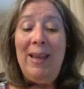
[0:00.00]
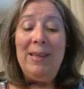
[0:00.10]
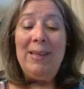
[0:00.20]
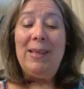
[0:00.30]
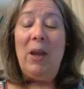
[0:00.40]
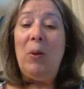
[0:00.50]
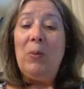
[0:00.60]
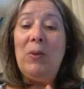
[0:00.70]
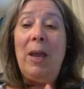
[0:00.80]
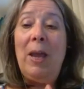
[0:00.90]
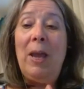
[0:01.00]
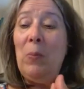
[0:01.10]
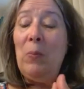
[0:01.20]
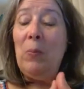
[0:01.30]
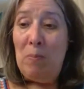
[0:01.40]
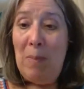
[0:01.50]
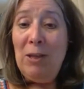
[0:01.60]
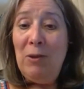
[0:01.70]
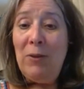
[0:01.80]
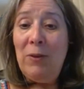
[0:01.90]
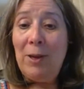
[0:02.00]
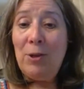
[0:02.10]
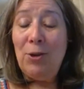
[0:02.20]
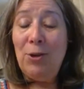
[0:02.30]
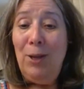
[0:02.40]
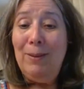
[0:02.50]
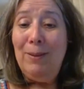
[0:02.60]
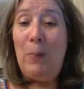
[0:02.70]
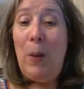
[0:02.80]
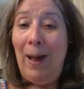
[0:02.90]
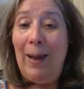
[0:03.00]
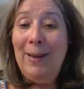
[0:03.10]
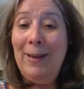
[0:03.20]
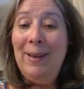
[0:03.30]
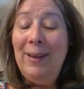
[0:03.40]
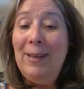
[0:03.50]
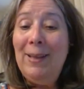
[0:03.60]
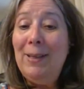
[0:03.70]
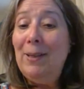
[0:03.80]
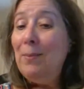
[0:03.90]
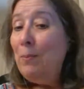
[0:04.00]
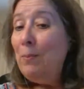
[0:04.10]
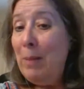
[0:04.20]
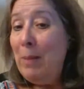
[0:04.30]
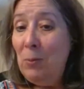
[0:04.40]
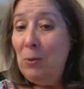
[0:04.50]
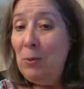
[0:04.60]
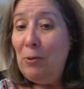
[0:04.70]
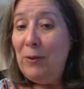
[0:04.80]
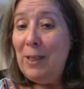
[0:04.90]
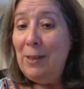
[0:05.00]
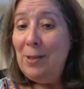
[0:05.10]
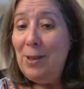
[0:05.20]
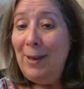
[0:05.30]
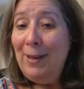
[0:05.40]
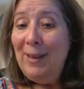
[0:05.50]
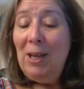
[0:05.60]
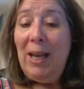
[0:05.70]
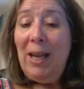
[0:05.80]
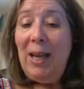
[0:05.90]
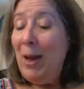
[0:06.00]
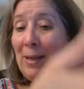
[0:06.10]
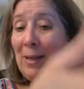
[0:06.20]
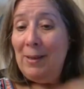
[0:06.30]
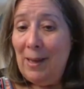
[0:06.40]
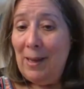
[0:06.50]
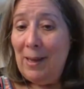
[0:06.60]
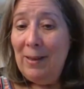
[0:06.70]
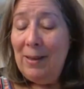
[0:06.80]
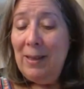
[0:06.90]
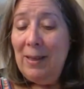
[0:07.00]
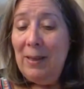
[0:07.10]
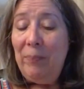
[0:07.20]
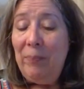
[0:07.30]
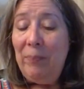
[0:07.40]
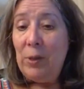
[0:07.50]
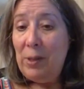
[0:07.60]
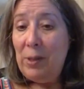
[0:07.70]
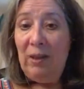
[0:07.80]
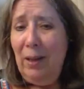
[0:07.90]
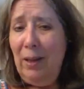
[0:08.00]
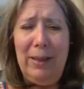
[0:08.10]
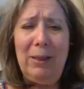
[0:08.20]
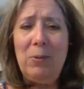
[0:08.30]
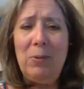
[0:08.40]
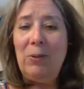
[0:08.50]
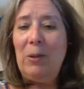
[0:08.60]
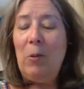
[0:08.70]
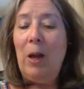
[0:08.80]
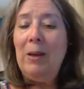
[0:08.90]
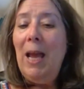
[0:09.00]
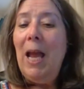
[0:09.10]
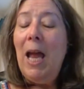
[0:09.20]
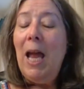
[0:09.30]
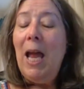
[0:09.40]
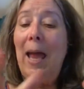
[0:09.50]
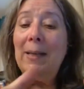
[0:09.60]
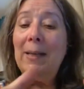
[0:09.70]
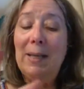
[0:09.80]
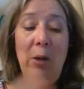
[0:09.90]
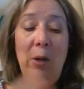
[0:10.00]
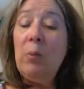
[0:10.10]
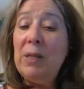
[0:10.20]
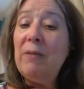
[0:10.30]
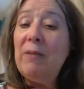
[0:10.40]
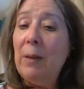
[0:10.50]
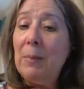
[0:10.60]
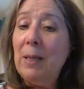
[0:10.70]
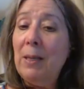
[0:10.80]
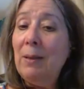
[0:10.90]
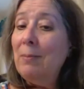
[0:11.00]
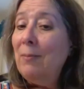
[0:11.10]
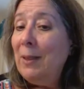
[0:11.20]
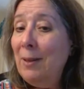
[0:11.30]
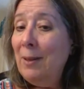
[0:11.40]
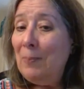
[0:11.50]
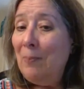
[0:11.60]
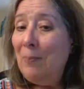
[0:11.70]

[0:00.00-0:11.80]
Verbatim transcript: So they were manufactured by Benvenuto Fenice and his sons, or son, I think there was only one. And so it was the family kiln.